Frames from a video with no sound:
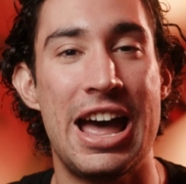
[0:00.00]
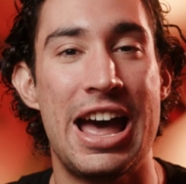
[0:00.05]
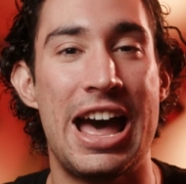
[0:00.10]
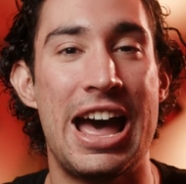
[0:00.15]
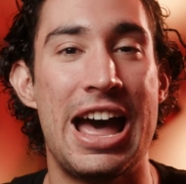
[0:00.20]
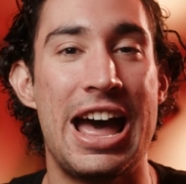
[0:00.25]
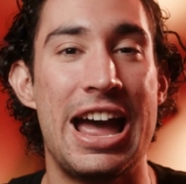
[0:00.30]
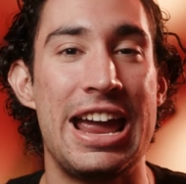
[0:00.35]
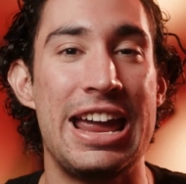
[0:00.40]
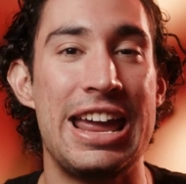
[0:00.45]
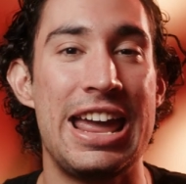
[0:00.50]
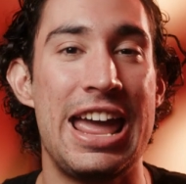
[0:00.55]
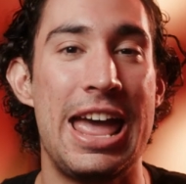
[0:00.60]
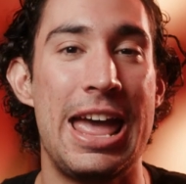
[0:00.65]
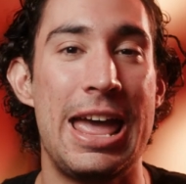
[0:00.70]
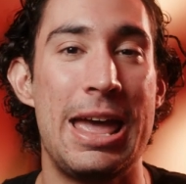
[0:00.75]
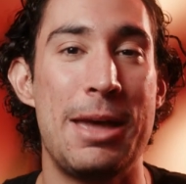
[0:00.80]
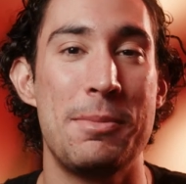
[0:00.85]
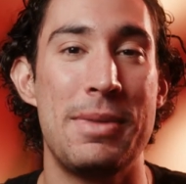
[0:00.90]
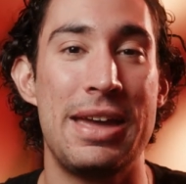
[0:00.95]
I
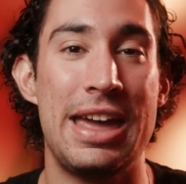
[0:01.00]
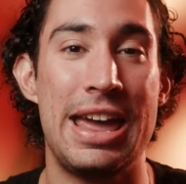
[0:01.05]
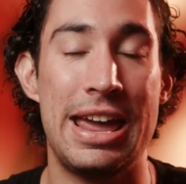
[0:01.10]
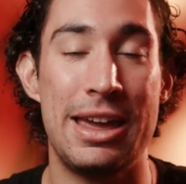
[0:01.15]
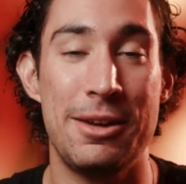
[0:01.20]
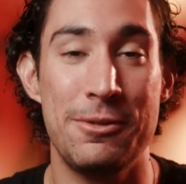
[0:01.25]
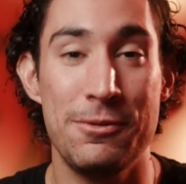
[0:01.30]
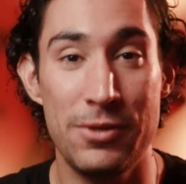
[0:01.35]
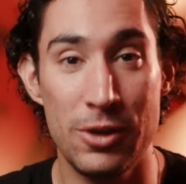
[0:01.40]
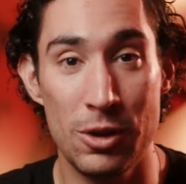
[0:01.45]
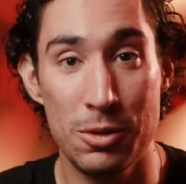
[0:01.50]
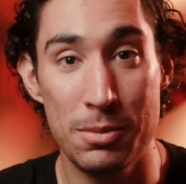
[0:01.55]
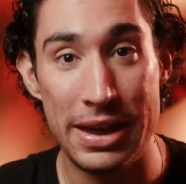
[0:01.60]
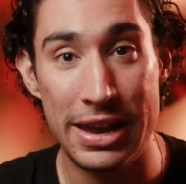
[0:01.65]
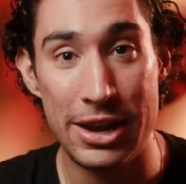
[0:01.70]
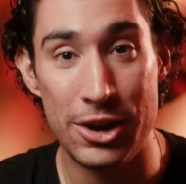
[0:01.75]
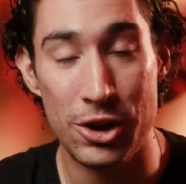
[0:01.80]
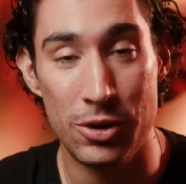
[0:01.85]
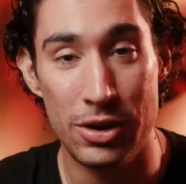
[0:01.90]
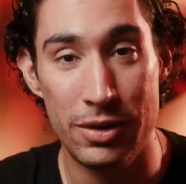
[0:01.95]
am a
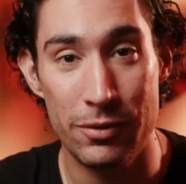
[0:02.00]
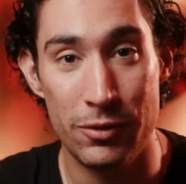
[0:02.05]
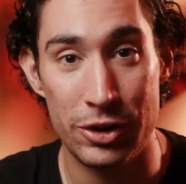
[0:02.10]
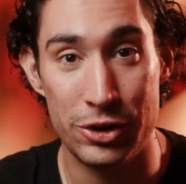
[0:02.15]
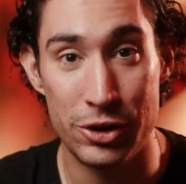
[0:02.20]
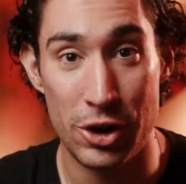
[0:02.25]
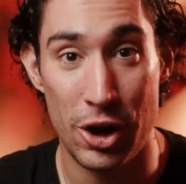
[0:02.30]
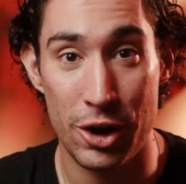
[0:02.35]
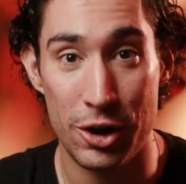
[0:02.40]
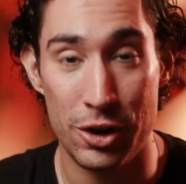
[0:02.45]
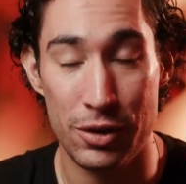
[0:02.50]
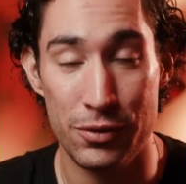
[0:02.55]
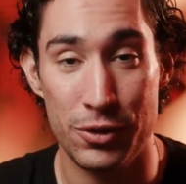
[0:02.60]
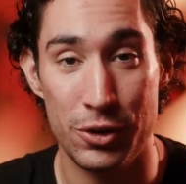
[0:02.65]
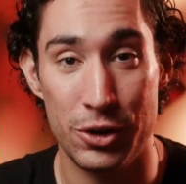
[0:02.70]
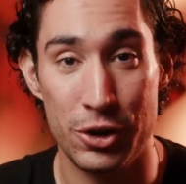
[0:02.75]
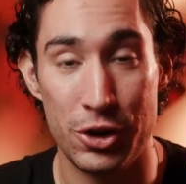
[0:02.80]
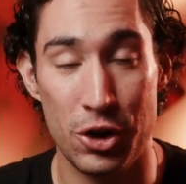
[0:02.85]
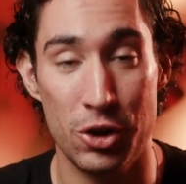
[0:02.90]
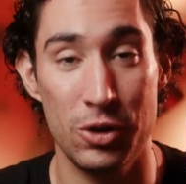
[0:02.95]
filmmaker and
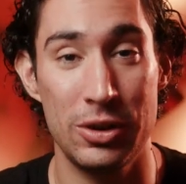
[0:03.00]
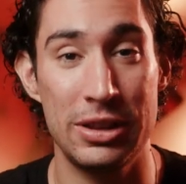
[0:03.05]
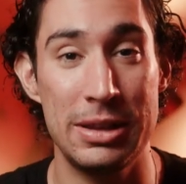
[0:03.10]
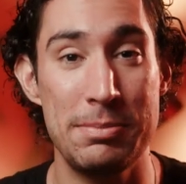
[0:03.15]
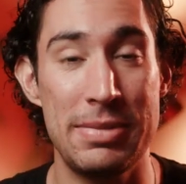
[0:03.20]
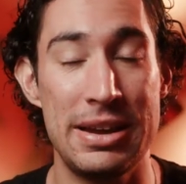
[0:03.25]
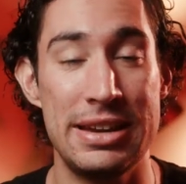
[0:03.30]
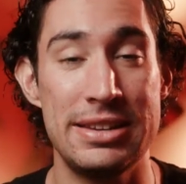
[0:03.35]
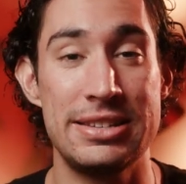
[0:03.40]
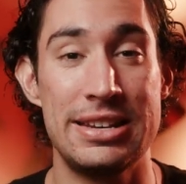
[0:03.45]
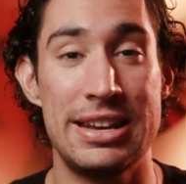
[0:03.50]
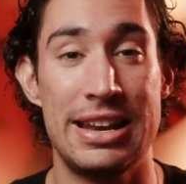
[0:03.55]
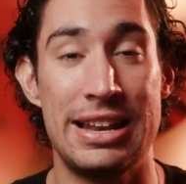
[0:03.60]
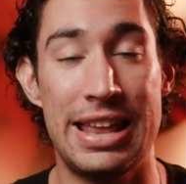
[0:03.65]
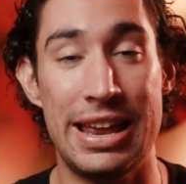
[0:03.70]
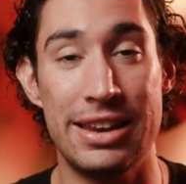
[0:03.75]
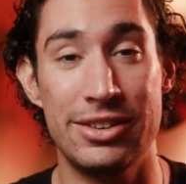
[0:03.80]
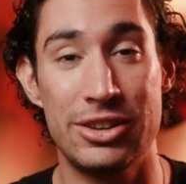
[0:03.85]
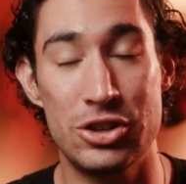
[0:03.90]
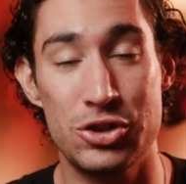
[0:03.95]
photographer currently based in
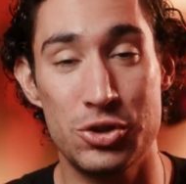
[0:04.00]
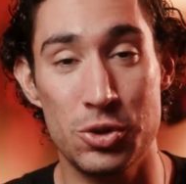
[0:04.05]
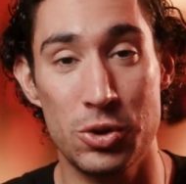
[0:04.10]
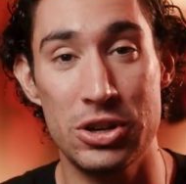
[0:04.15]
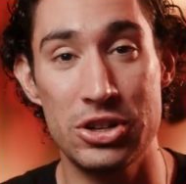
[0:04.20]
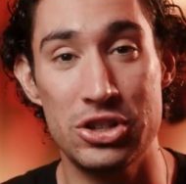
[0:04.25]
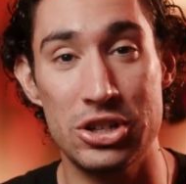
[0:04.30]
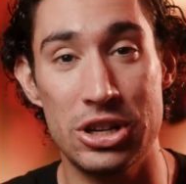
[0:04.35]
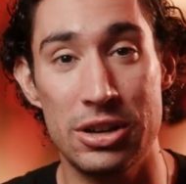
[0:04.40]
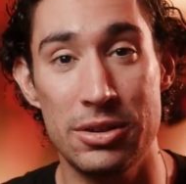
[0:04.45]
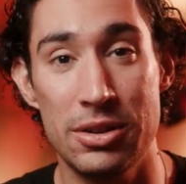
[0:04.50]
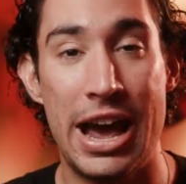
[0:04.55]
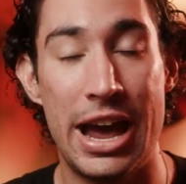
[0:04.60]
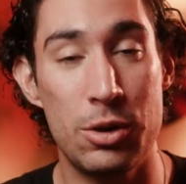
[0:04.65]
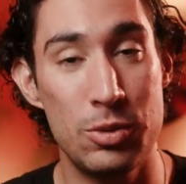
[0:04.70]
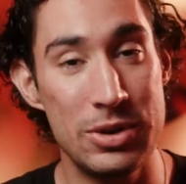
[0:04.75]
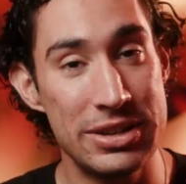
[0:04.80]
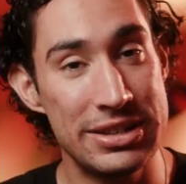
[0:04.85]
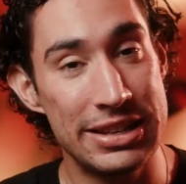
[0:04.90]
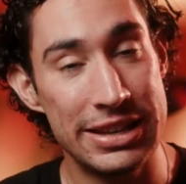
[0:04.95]
Atlanta, Georgia.
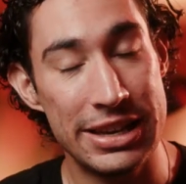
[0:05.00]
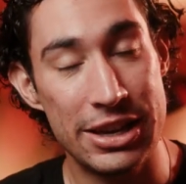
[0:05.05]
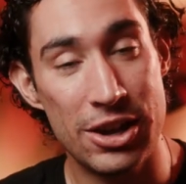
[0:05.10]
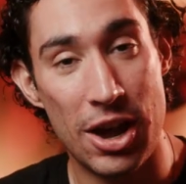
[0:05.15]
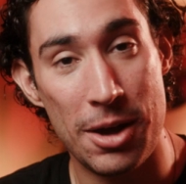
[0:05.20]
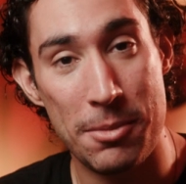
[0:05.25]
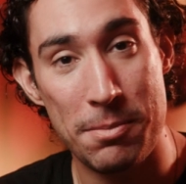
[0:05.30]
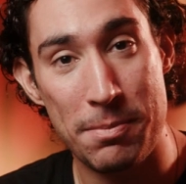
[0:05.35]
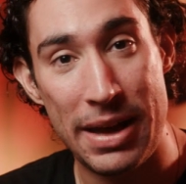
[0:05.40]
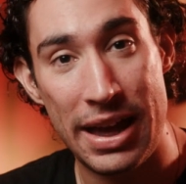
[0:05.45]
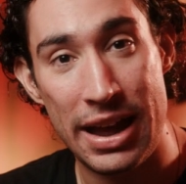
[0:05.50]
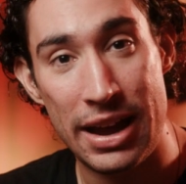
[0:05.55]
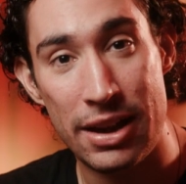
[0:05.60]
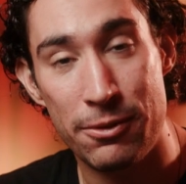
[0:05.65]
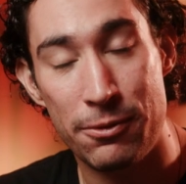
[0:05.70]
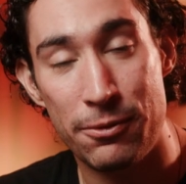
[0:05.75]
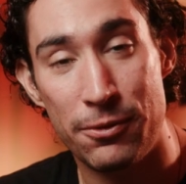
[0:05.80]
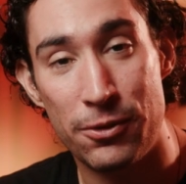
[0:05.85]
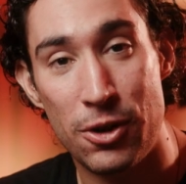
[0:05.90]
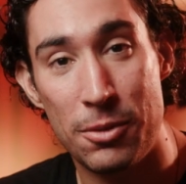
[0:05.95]
I recently got back
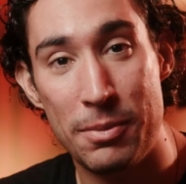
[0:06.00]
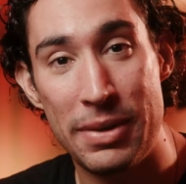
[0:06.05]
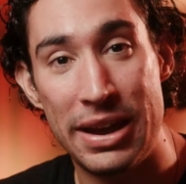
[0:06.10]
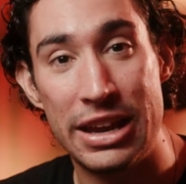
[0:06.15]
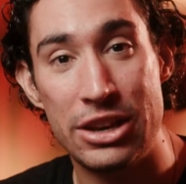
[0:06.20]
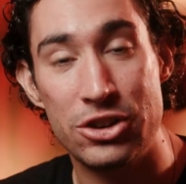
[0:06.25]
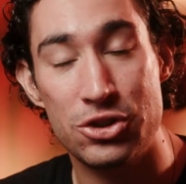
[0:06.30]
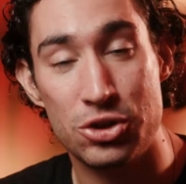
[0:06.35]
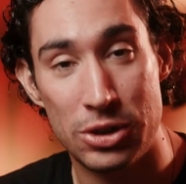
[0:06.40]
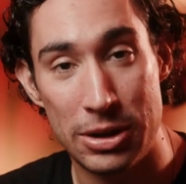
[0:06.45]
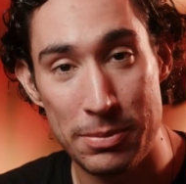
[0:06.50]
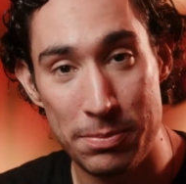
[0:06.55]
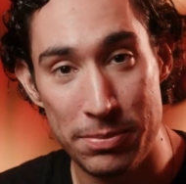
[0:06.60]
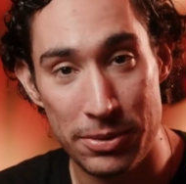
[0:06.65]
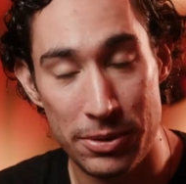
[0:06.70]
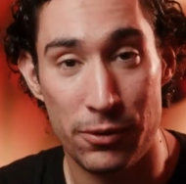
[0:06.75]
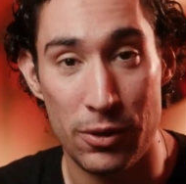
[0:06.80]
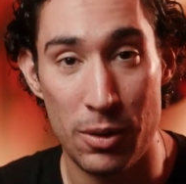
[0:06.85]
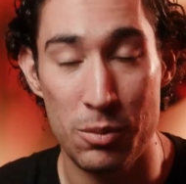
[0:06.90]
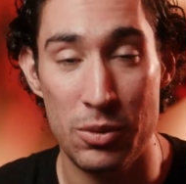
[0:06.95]
from a trip
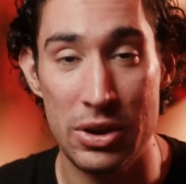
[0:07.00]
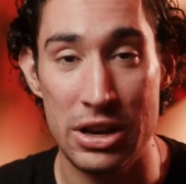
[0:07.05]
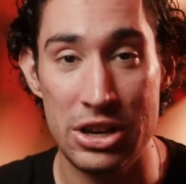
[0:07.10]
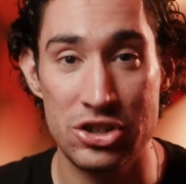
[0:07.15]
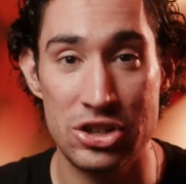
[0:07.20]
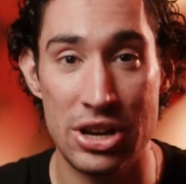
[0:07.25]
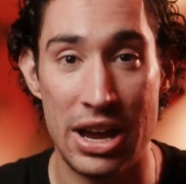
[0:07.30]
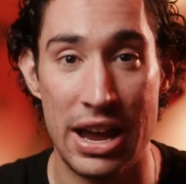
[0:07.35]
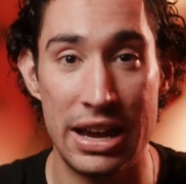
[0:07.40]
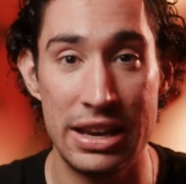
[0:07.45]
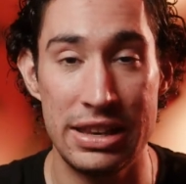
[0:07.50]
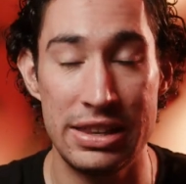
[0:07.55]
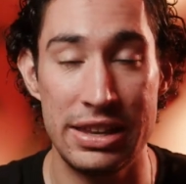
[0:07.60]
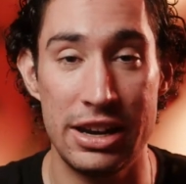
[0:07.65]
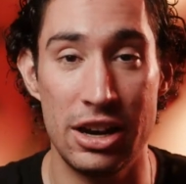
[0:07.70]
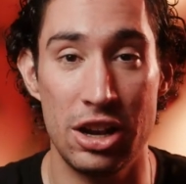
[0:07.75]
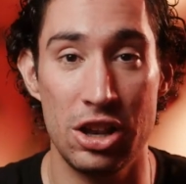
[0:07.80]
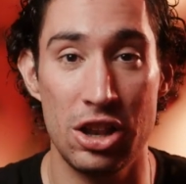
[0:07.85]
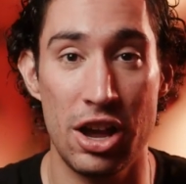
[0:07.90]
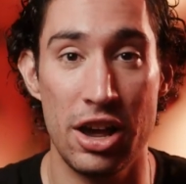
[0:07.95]
from which I
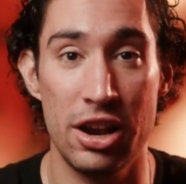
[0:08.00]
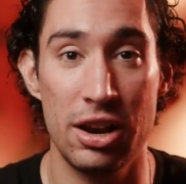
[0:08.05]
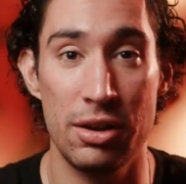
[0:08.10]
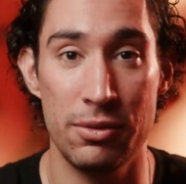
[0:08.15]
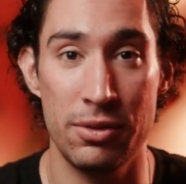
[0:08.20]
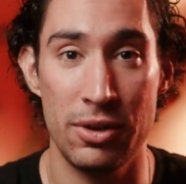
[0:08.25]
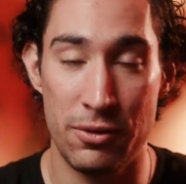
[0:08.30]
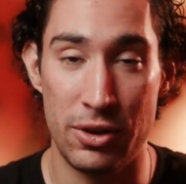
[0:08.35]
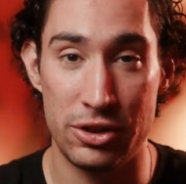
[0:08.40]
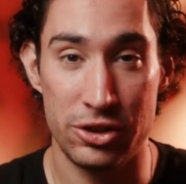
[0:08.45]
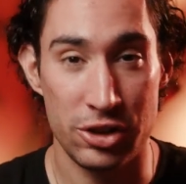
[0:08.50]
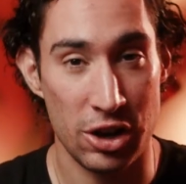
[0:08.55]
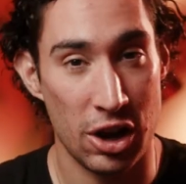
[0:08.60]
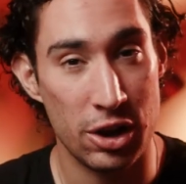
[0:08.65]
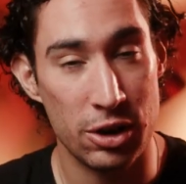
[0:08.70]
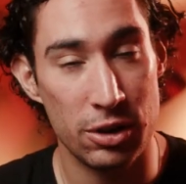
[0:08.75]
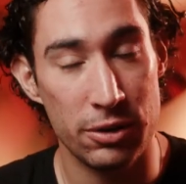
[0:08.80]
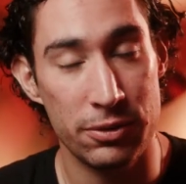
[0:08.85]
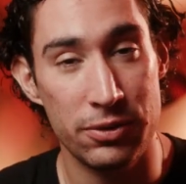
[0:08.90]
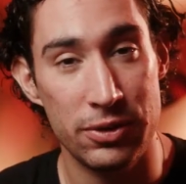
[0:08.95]
did a lot of
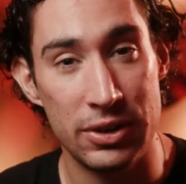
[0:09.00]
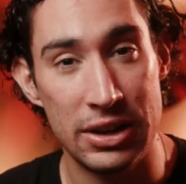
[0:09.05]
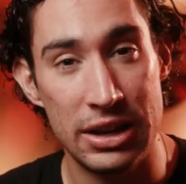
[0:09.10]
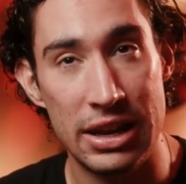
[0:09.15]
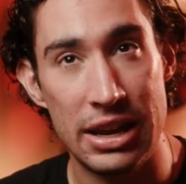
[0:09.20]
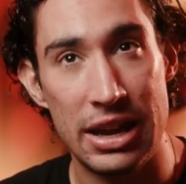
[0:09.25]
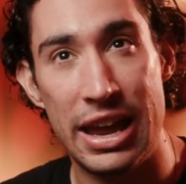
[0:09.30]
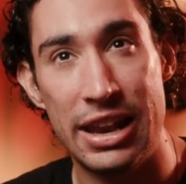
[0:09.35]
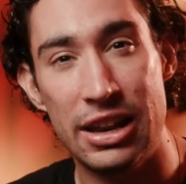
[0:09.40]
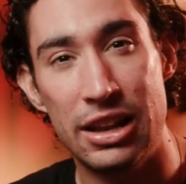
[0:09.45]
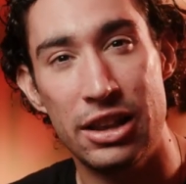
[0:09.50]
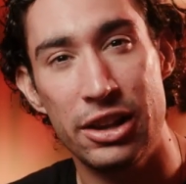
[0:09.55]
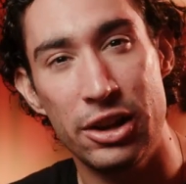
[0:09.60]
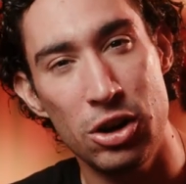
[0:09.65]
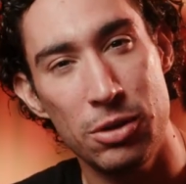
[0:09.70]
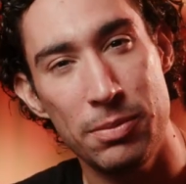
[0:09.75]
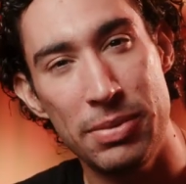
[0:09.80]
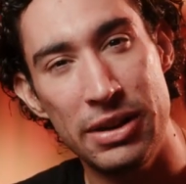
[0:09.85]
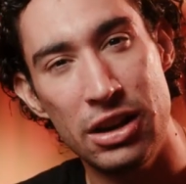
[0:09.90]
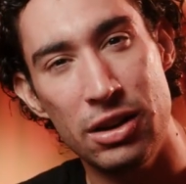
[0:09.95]
photography and a
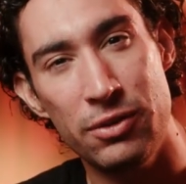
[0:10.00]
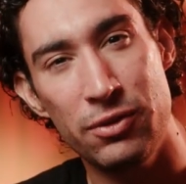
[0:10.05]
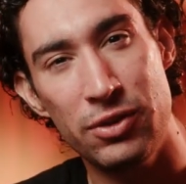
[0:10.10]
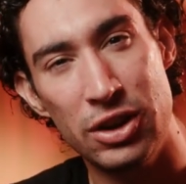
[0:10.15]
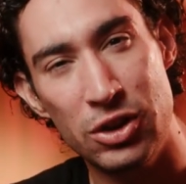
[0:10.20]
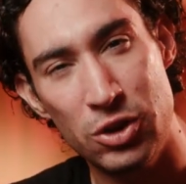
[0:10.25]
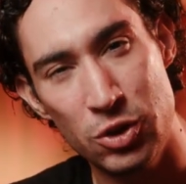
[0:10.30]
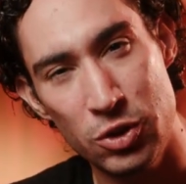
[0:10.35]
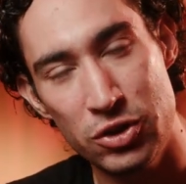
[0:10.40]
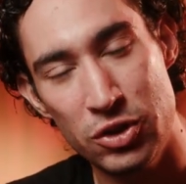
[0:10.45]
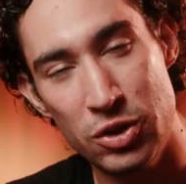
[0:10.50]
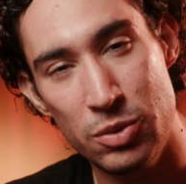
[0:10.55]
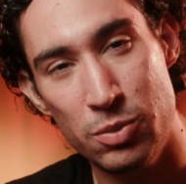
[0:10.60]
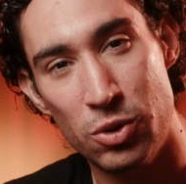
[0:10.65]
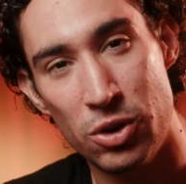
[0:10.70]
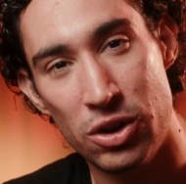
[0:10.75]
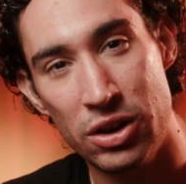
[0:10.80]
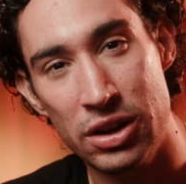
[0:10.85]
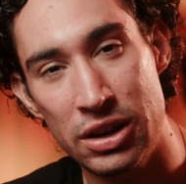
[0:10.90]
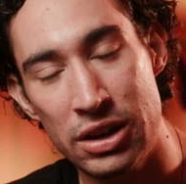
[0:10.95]
little bit of YouTube
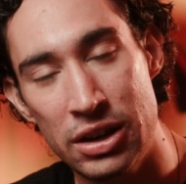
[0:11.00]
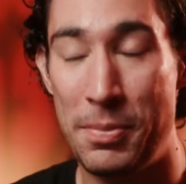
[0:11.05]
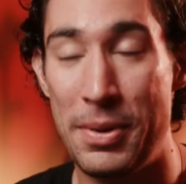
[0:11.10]
work.